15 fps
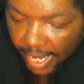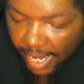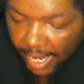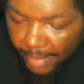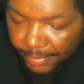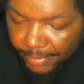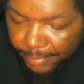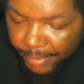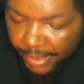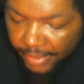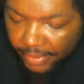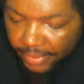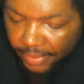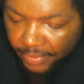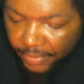I'm
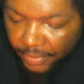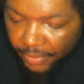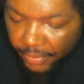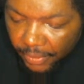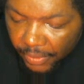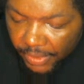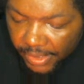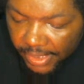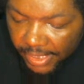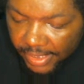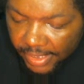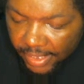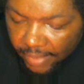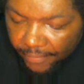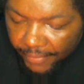speaking to your sense
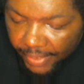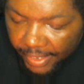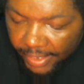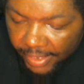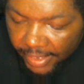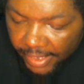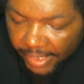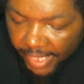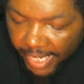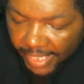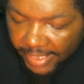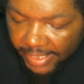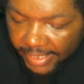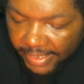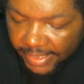of
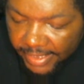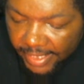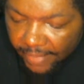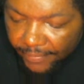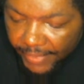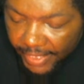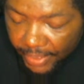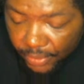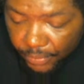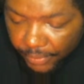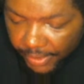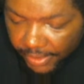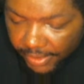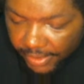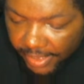enlightened
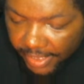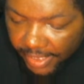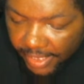self-interest.